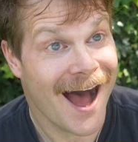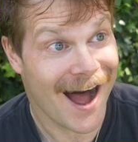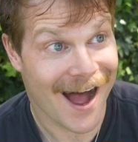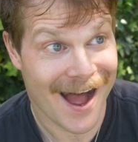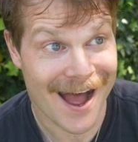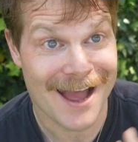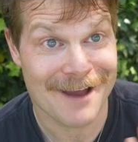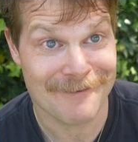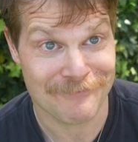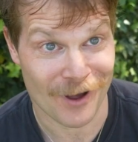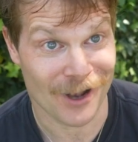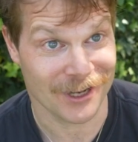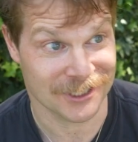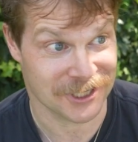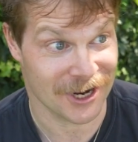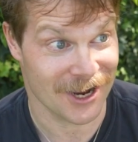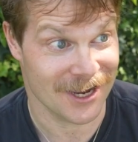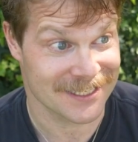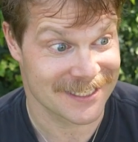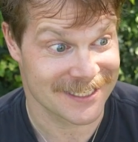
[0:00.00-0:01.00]

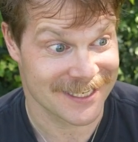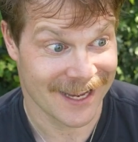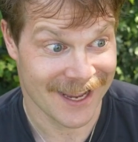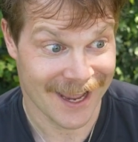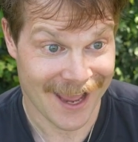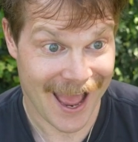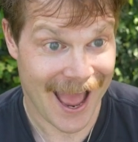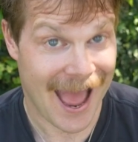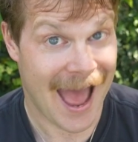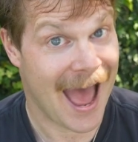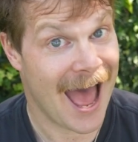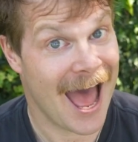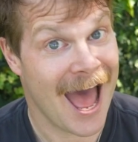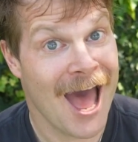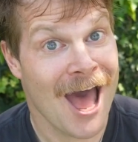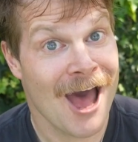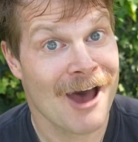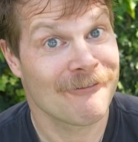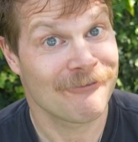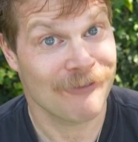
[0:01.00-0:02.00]
apologise
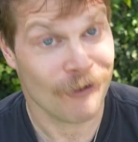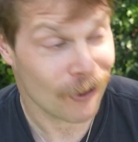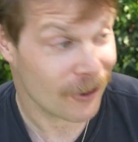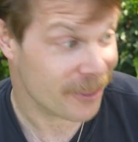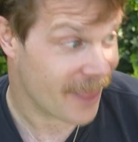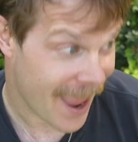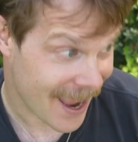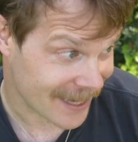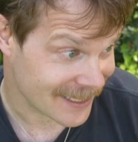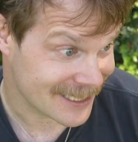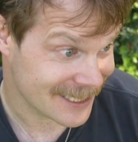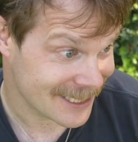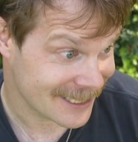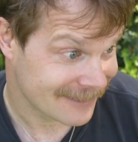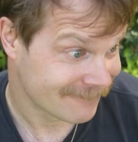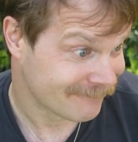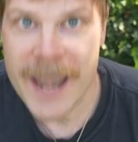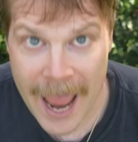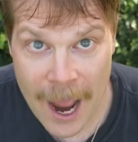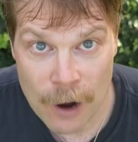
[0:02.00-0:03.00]
for that.
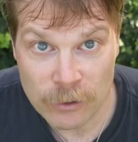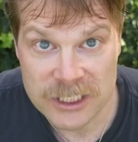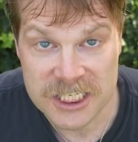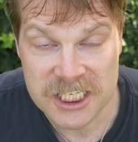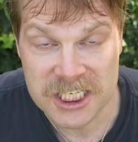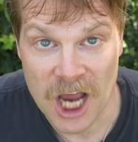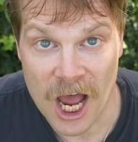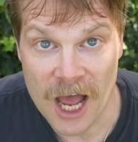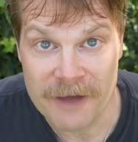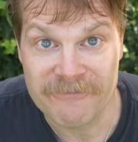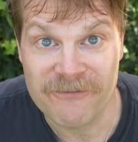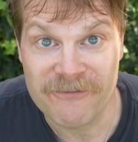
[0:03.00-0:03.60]
Now it's time